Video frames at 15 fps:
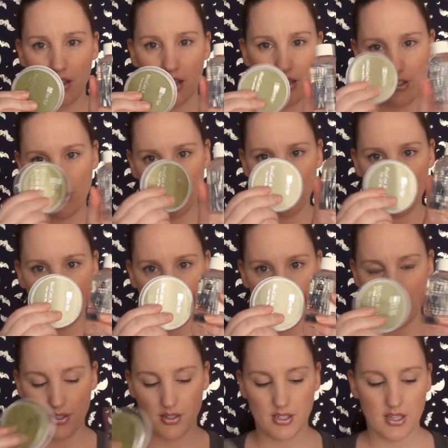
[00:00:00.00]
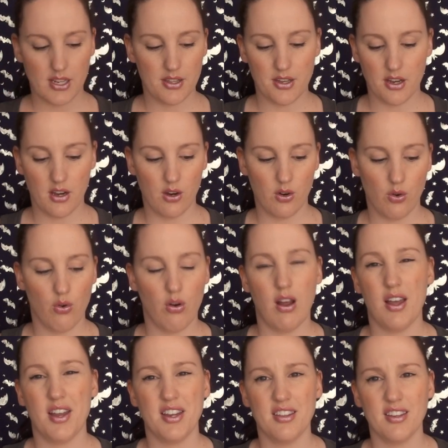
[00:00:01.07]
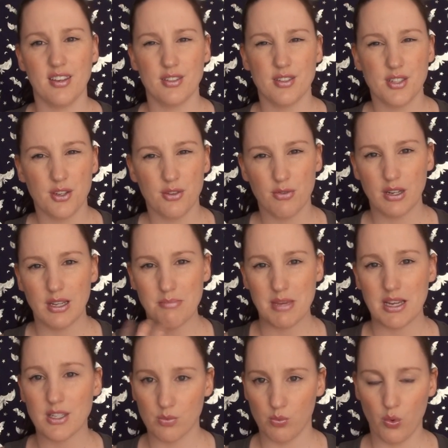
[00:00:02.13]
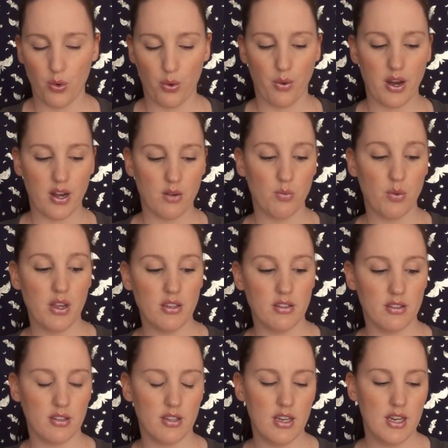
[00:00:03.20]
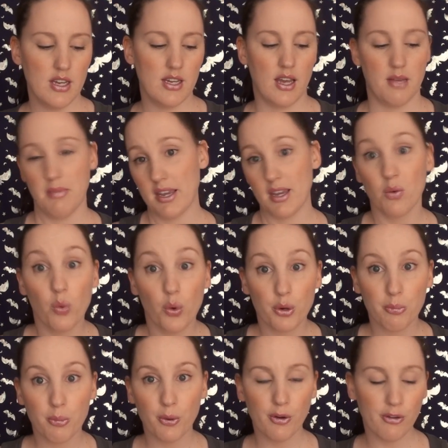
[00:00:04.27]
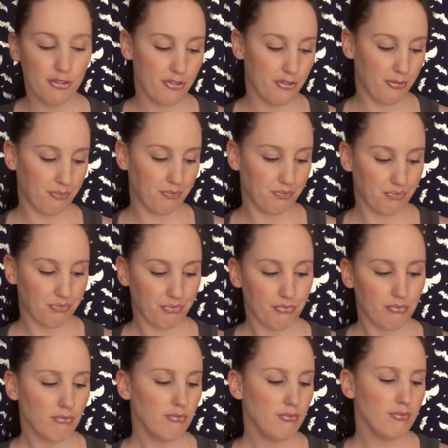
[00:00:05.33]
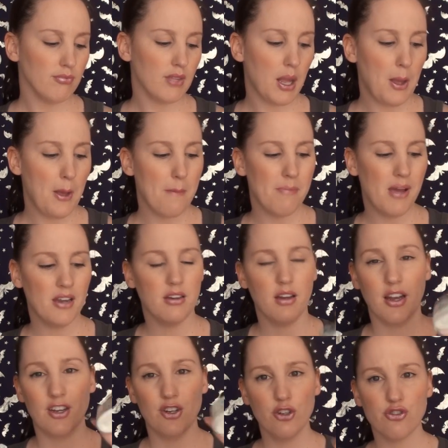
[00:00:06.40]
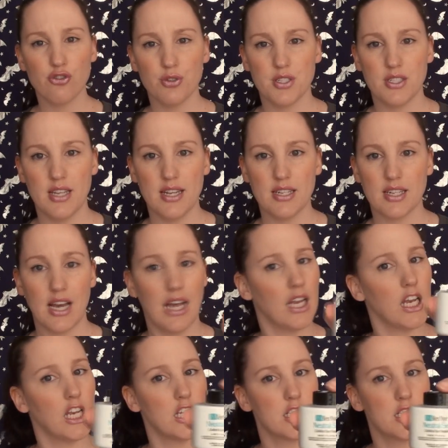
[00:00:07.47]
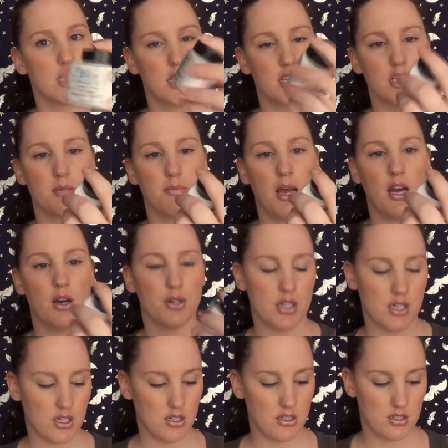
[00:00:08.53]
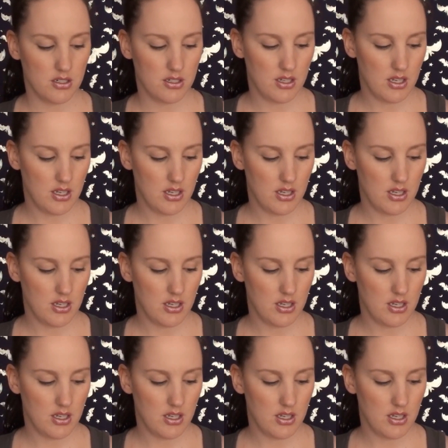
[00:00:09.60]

and you use that together, or anything else that you really mix water in with, and make it waterproof. Ben Nye Neutral Set Colourless Setting Powder